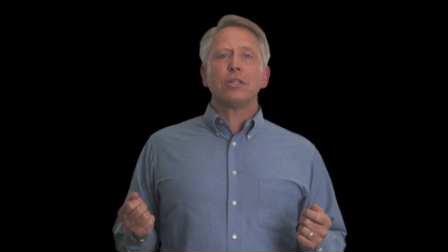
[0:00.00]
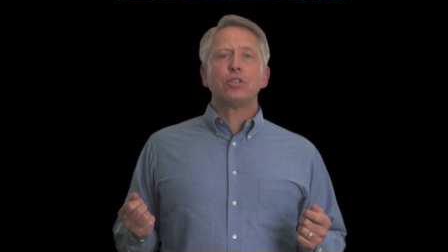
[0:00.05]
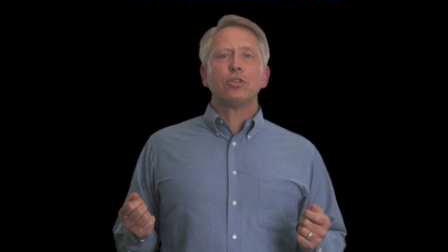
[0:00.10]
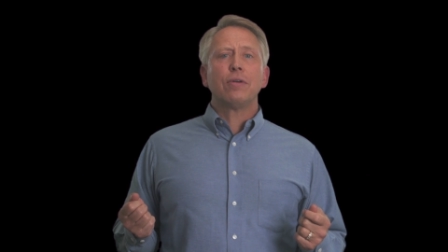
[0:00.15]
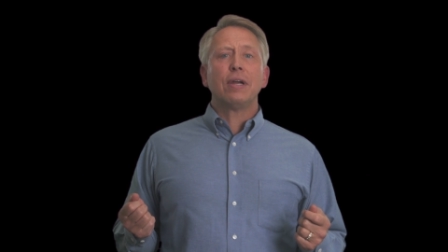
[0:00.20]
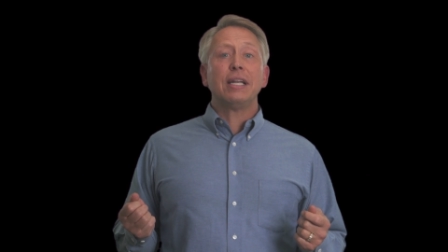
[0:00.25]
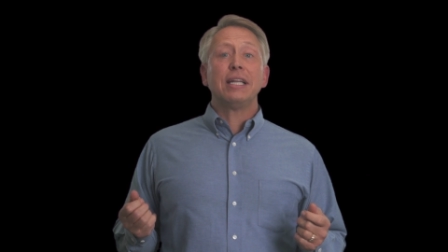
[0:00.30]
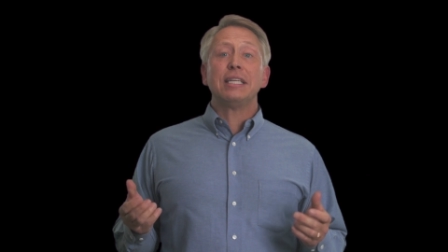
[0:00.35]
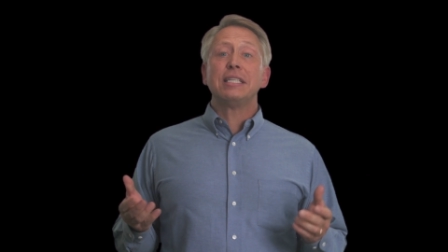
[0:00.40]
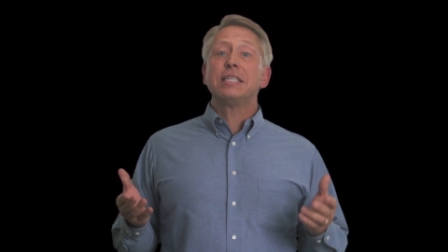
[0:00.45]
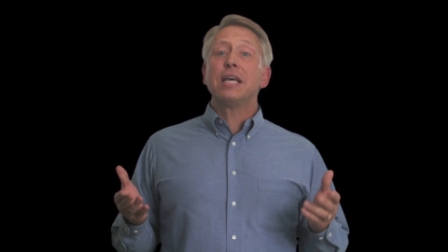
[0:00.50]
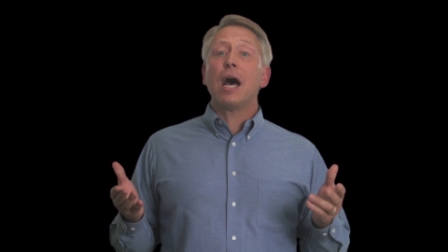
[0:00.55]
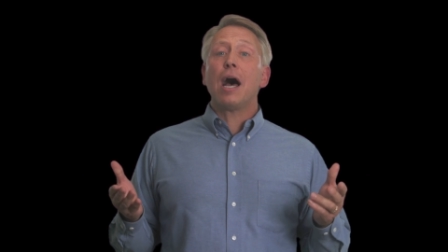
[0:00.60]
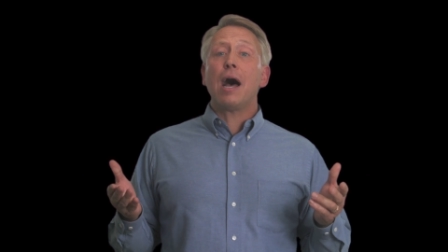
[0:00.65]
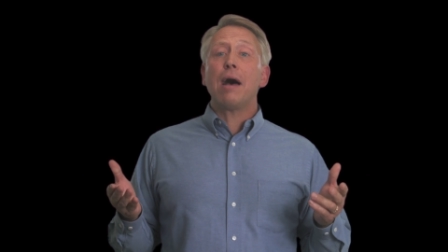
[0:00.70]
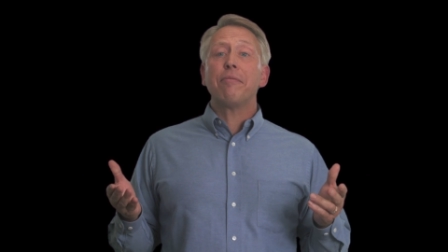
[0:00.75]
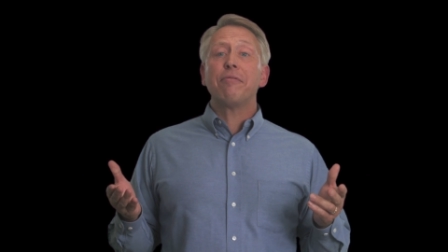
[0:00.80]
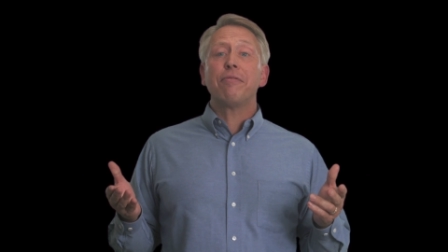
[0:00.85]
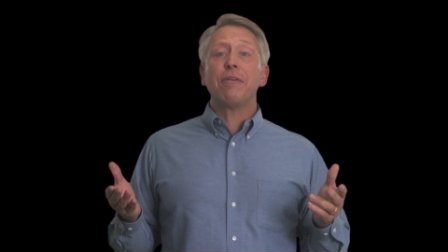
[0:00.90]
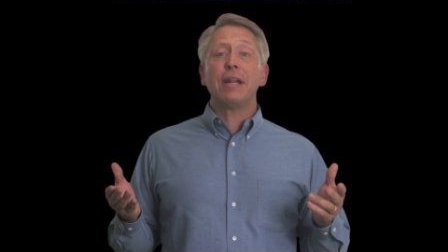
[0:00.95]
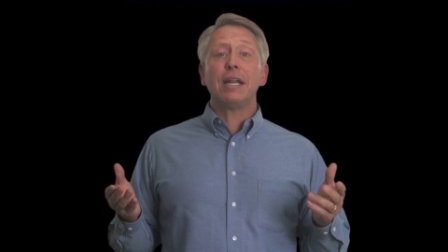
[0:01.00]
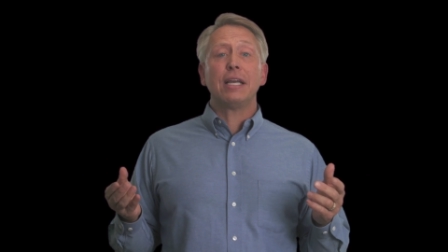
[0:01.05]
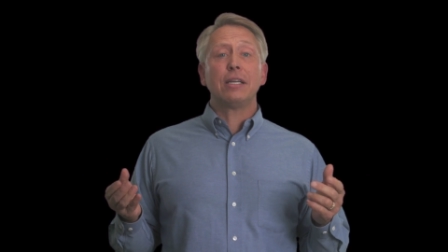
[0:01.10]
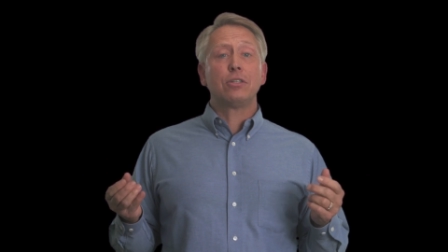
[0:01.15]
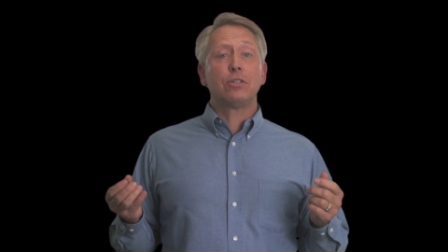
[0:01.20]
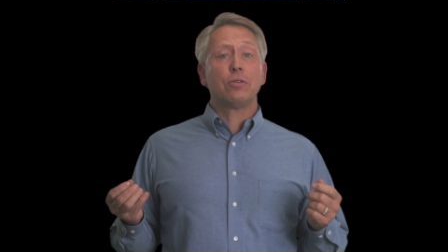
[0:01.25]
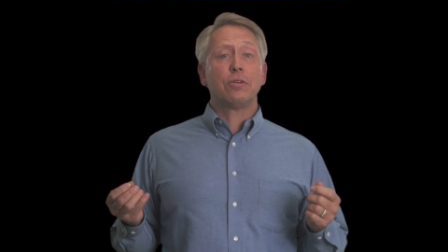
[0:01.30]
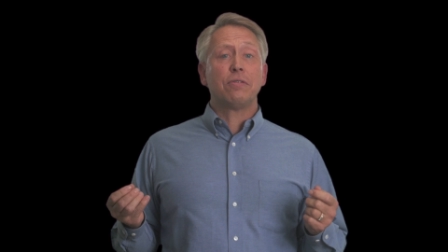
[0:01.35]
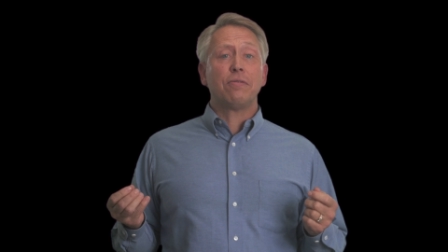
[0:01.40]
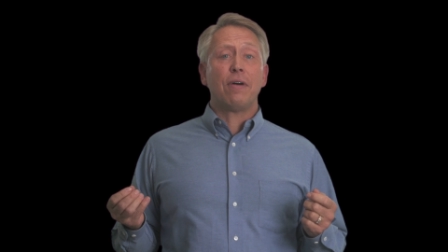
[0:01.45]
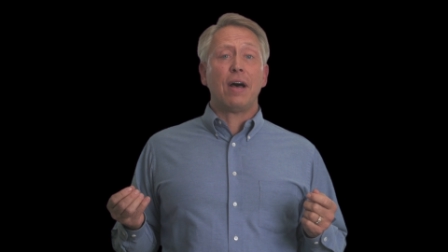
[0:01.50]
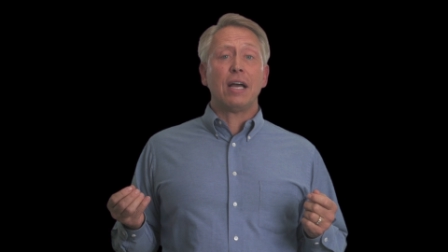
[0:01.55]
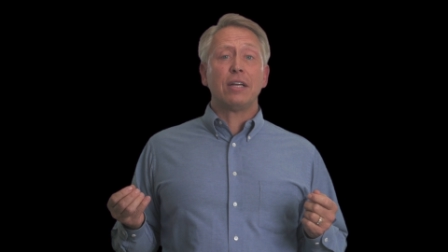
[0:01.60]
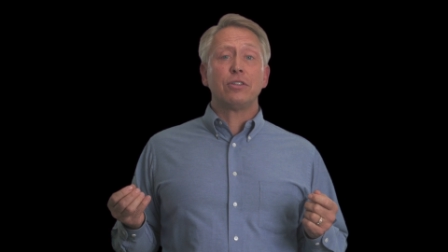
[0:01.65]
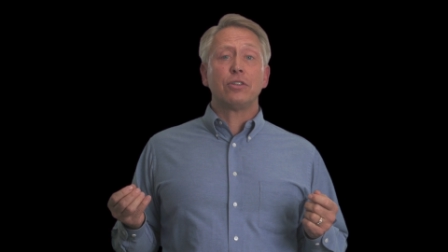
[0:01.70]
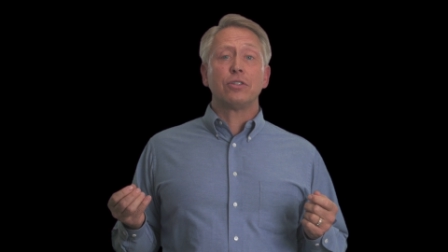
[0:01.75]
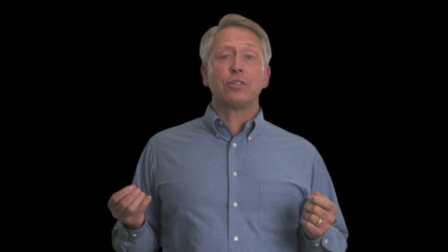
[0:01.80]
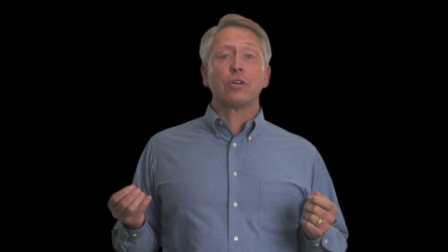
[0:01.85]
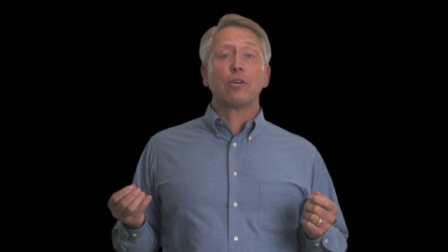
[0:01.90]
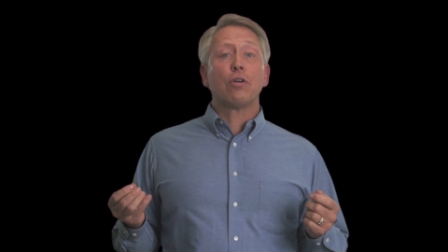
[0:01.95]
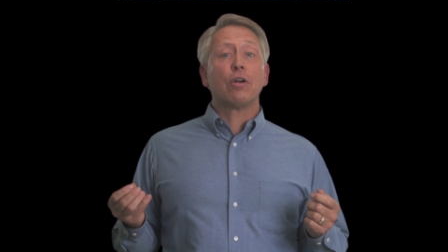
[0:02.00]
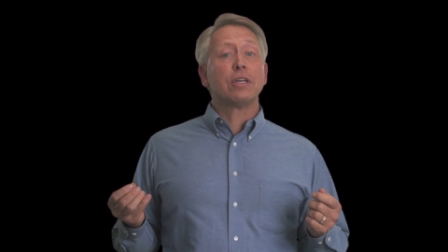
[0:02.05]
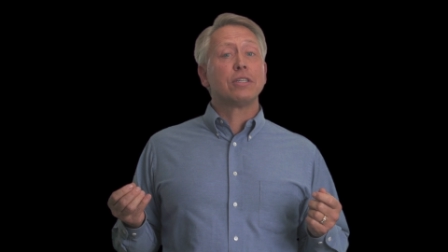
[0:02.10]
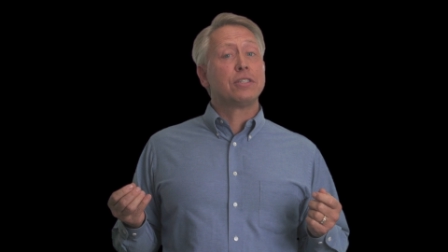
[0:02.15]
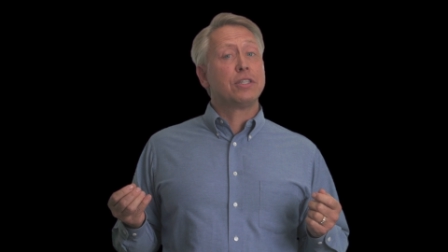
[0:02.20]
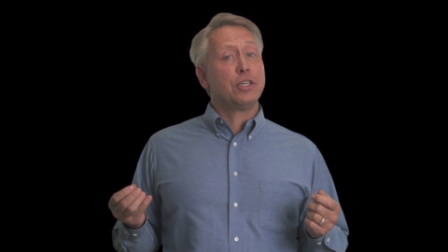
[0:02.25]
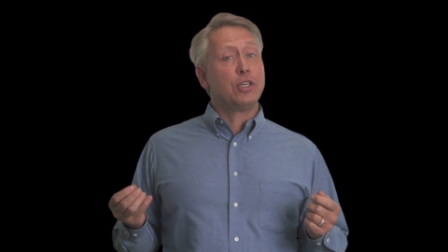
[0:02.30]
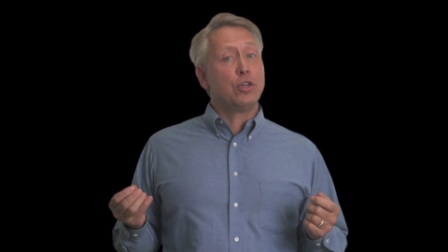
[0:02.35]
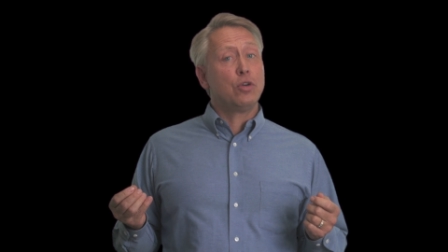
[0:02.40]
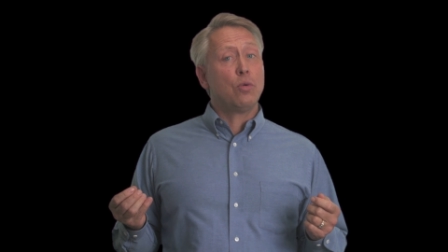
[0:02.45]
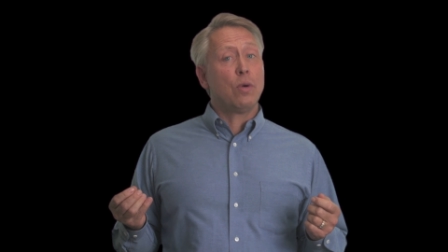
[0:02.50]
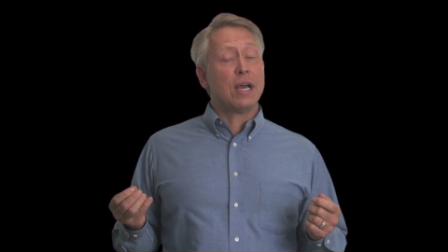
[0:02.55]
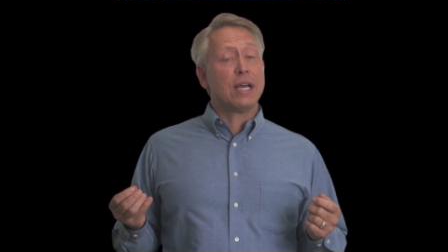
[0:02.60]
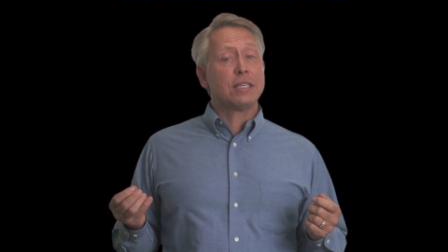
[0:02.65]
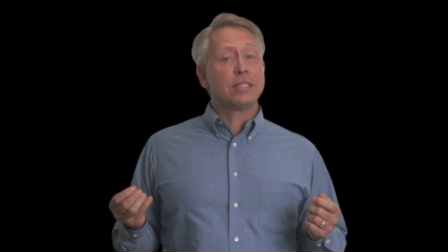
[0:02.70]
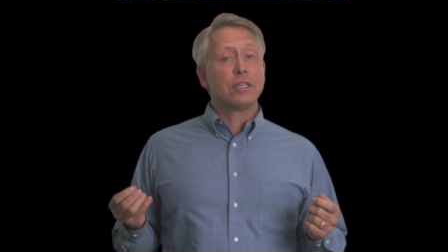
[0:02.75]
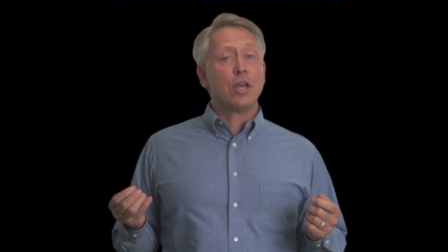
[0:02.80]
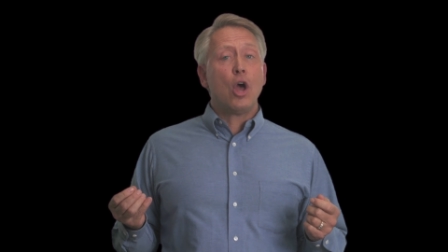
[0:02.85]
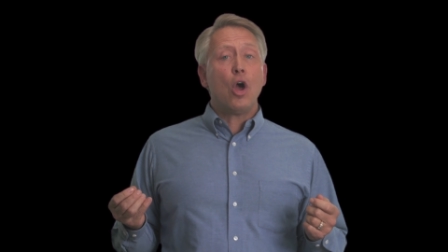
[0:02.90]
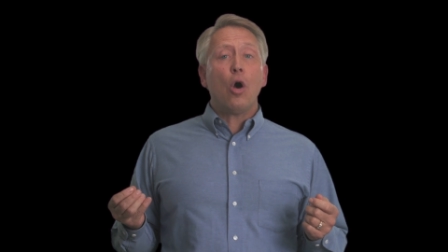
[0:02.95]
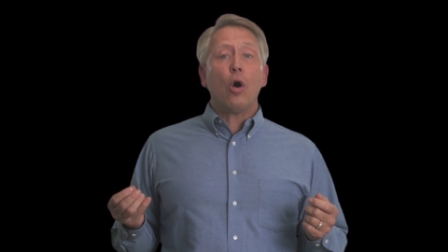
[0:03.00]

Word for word: training top financial advisors across the U.S.